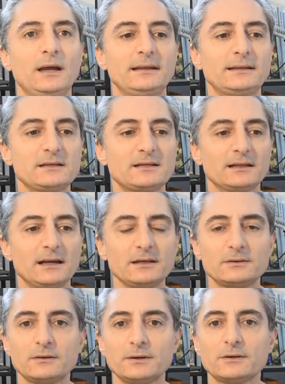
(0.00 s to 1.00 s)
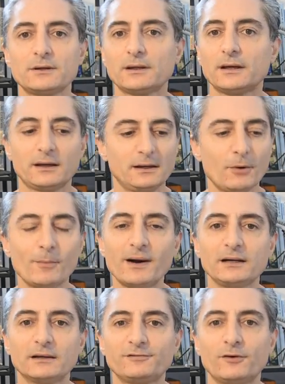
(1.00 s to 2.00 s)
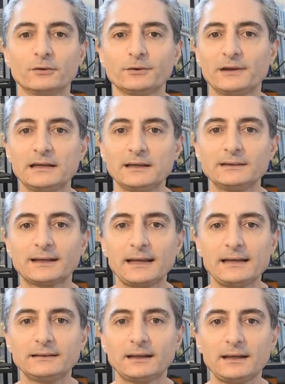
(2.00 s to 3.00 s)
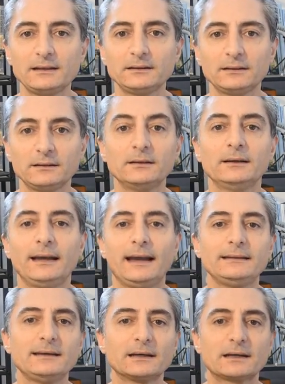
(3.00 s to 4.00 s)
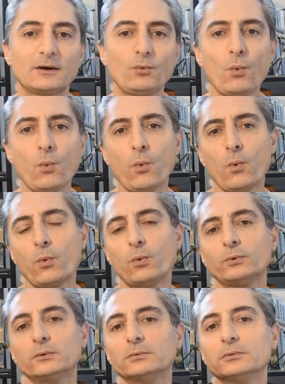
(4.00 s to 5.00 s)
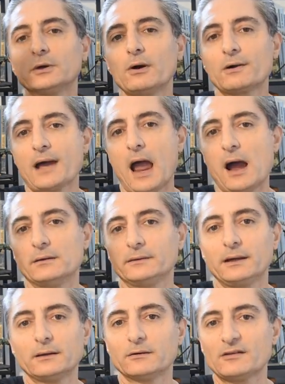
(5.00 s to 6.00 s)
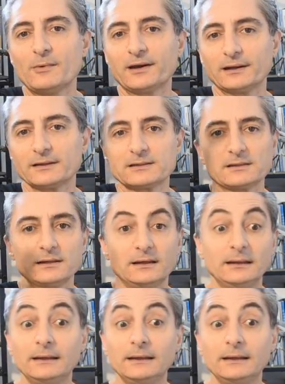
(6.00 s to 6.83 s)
And then suddenly you hear a mobile phone ringing, ring, ring, and the aircraft, go around and go somewhere else.